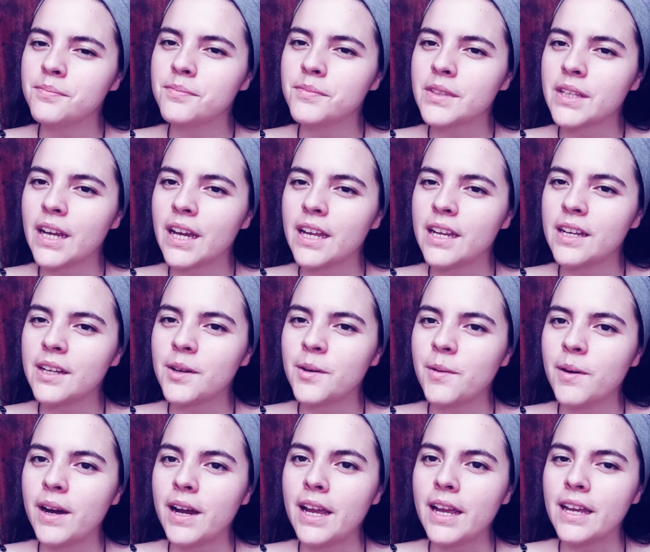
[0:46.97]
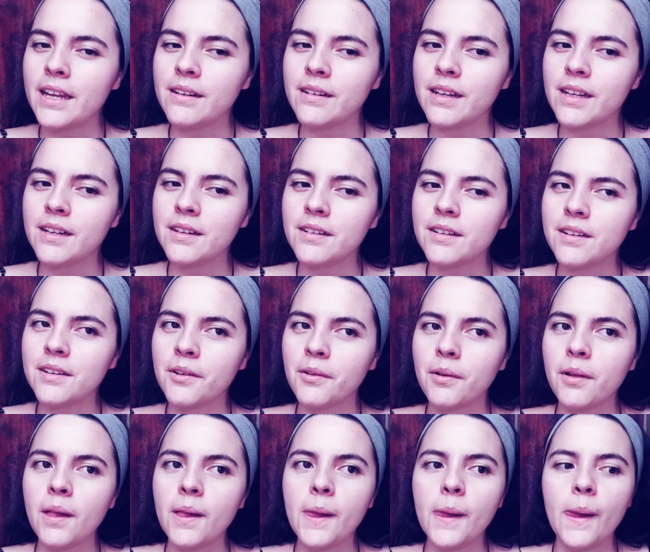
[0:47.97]
kind of quiet, I don't know.
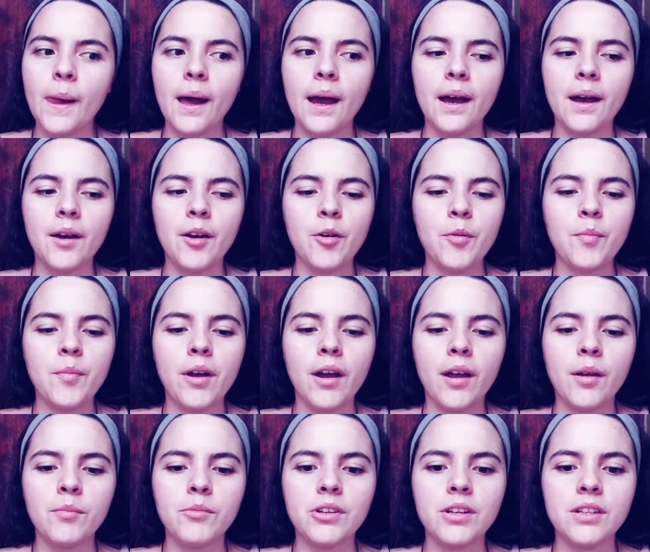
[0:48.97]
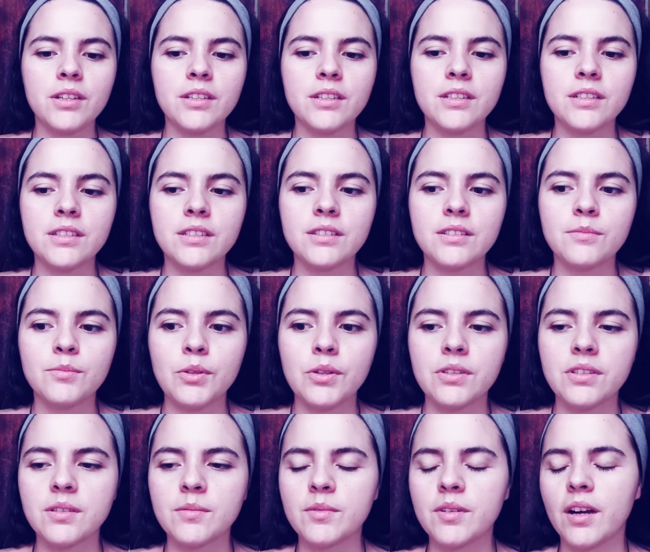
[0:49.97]
I'm gonna pull
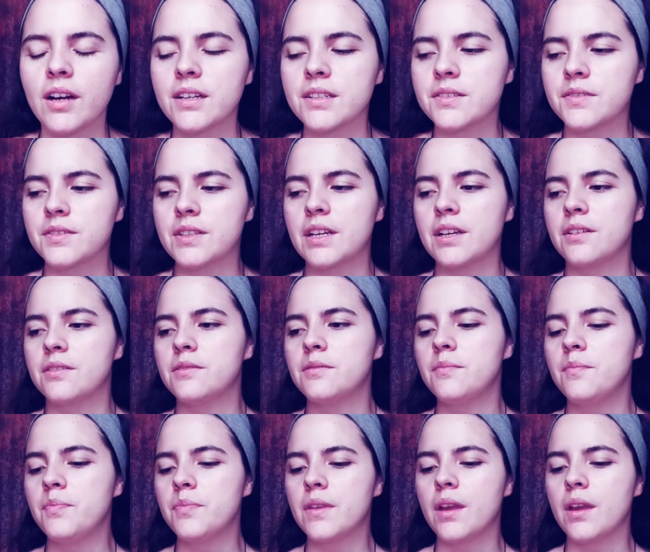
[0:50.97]
some cards for you.